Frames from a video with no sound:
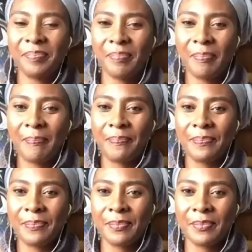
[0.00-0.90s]
us
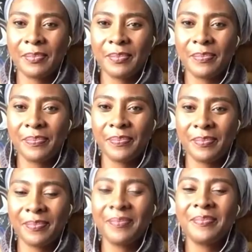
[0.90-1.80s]
helping,
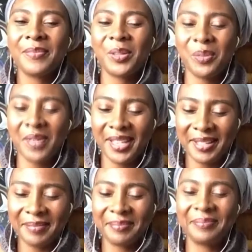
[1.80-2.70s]
they'll
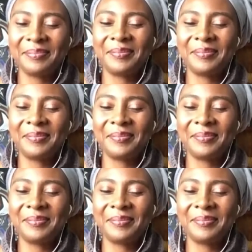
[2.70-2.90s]
support.